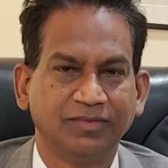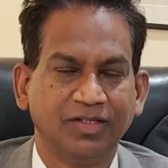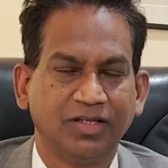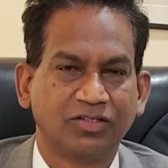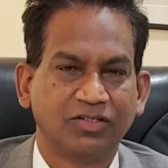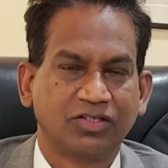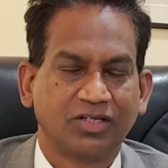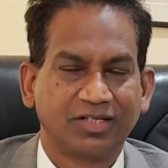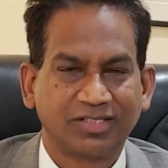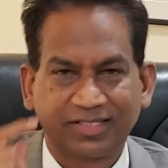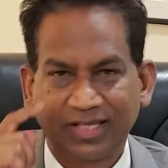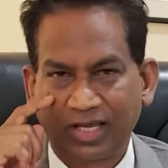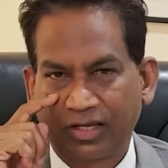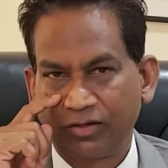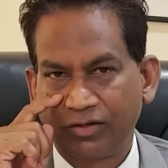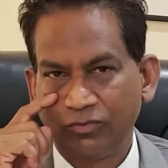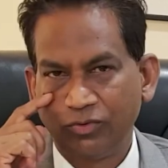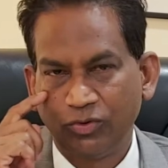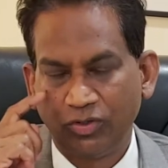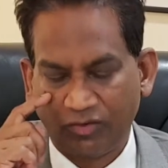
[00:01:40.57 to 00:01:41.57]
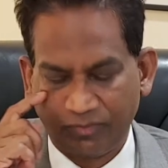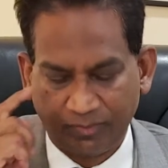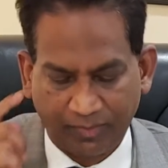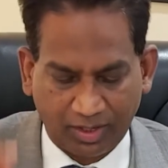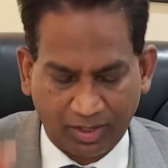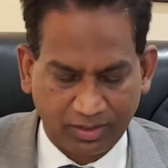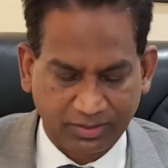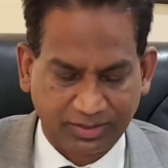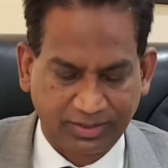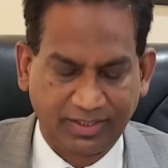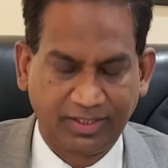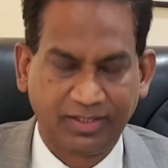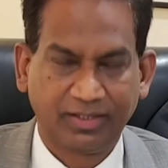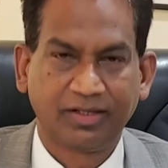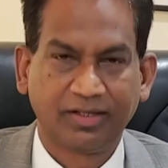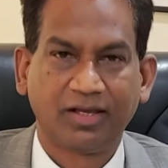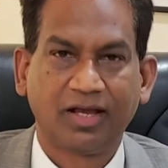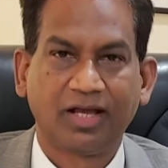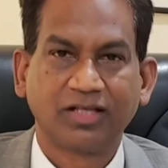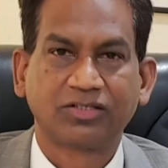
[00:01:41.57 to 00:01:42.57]
So the second rule of masking
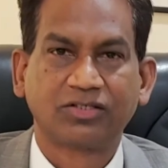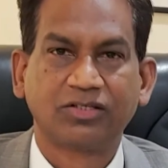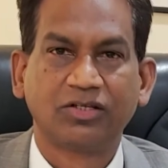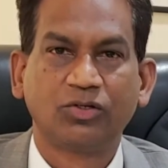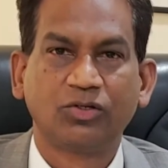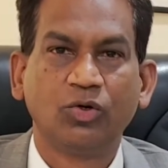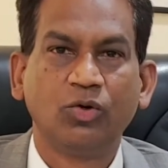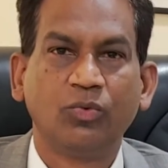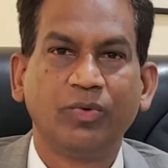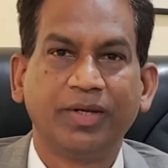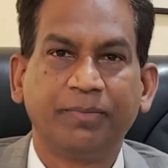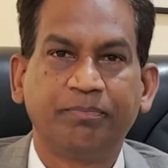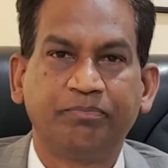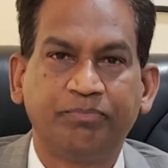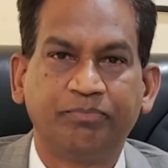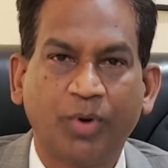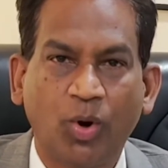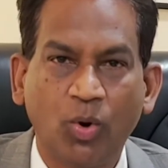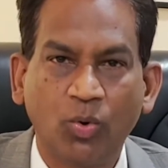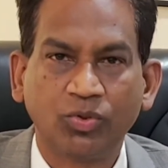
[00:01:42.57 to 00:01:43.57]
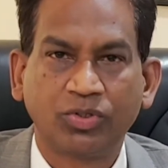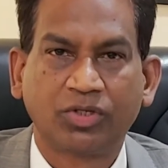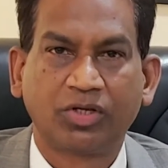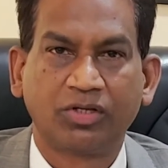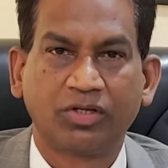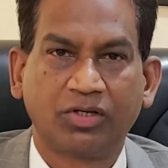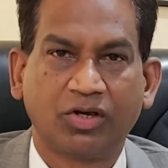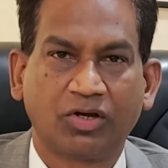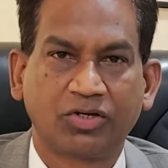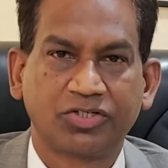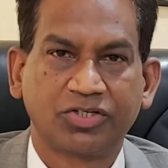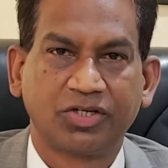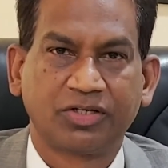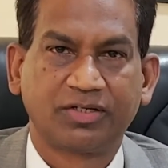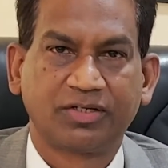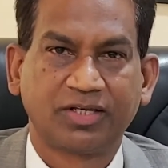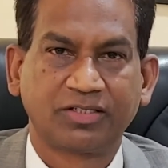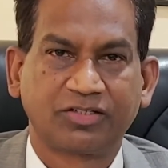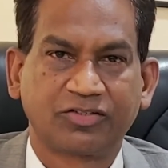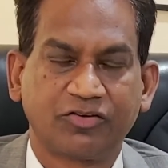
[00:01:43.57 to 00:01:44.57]
has to do with bone conduction
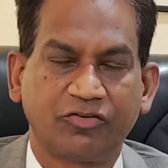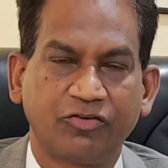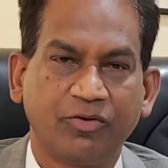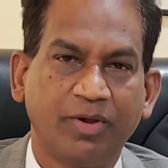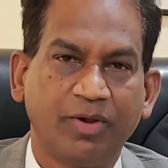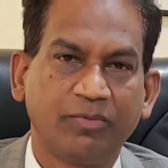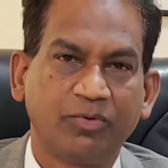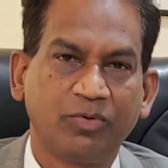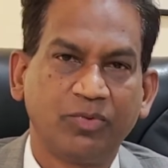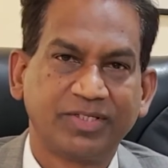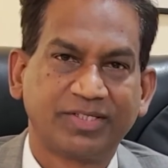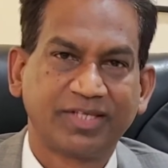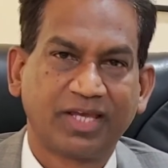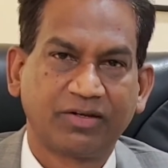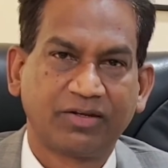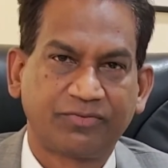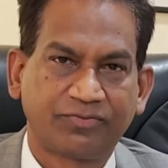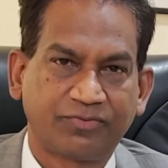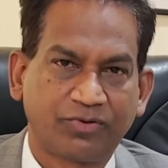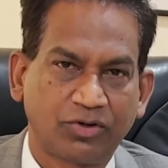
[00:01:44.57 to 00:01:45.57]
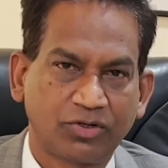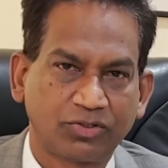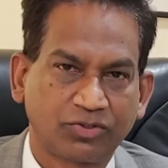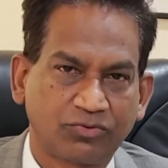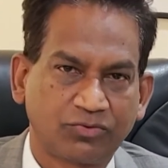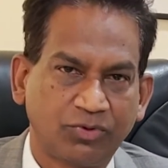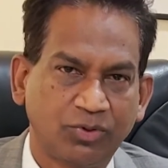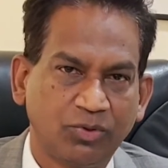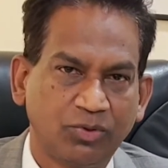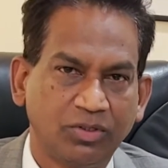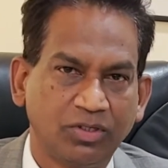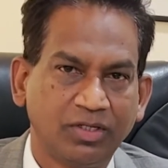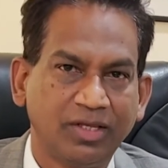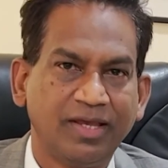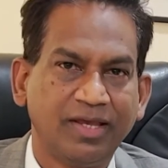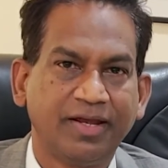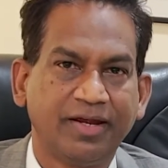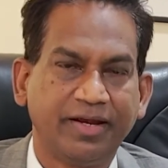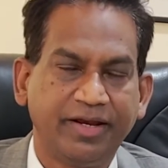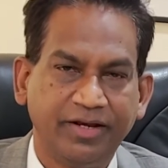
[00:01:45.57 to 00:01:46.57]
testing. Remember we said the first rule,
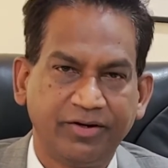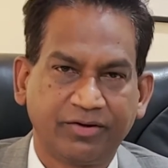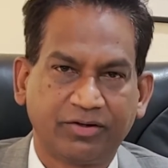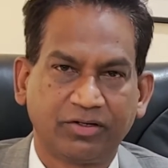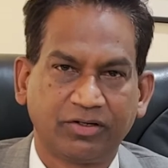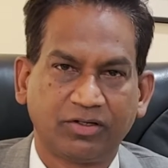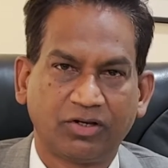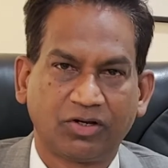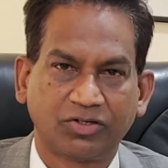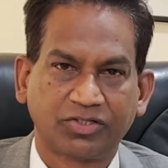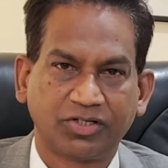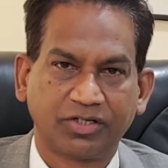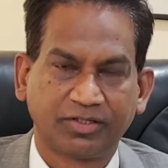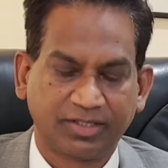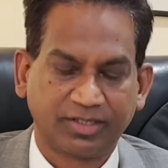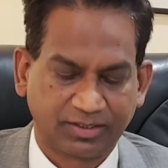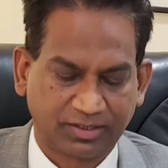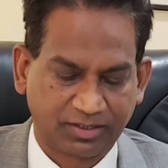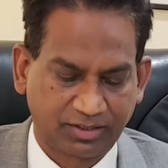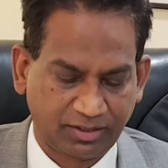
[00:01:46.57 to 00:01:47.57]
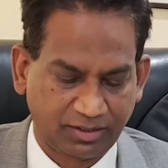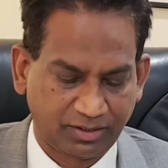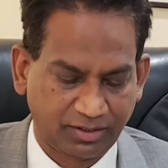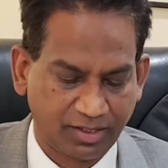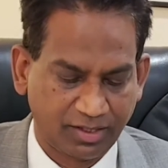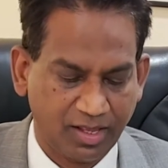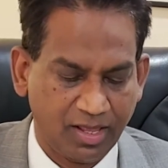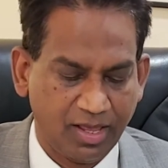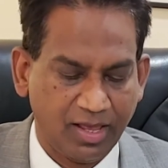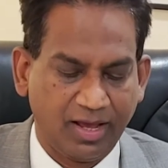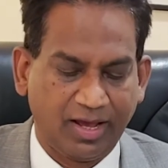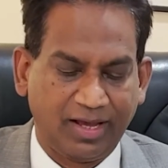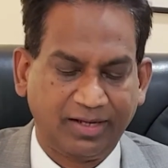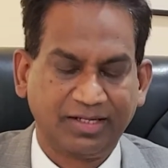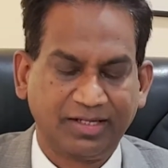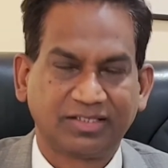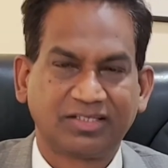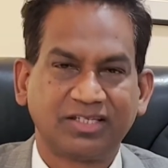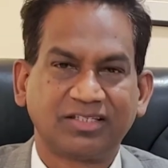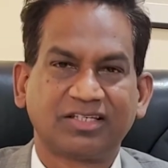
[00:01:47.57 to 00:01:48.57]
ear conduction testing. And
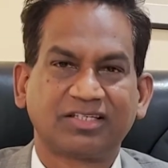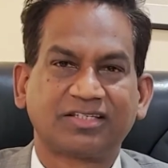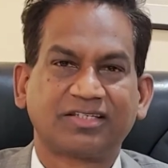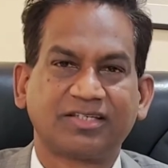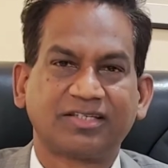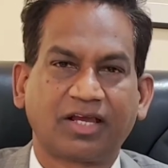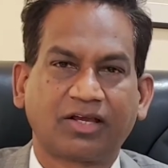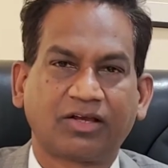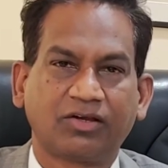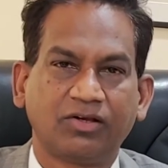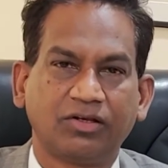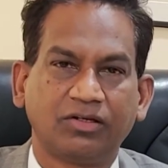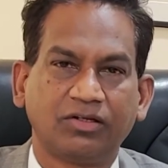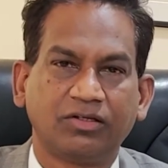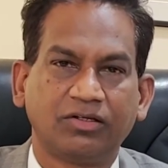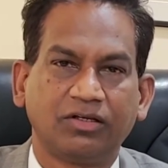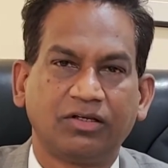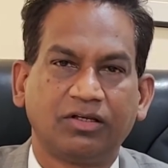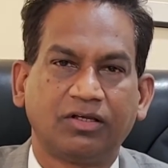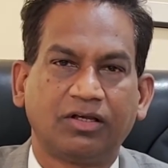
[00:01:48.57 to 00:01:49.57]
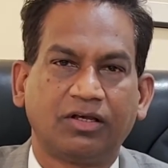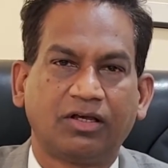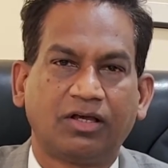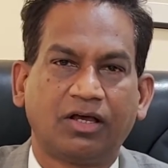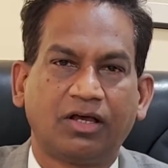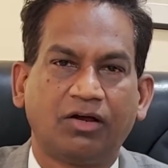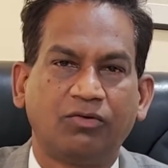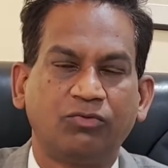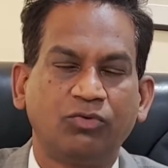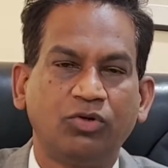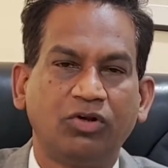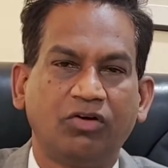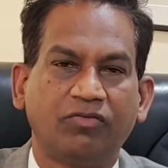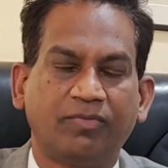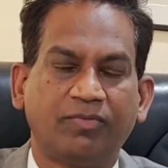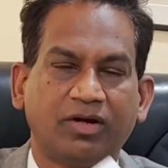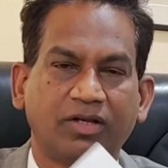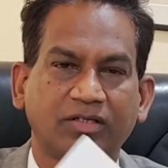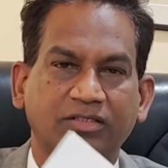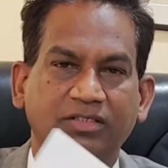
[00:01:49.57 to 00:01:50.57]
this is the second rule of
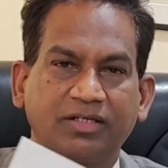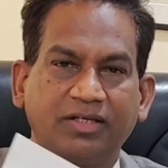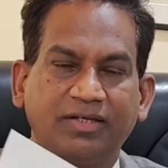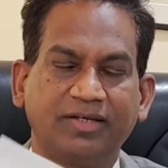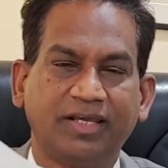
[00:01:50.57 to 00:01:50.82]
masking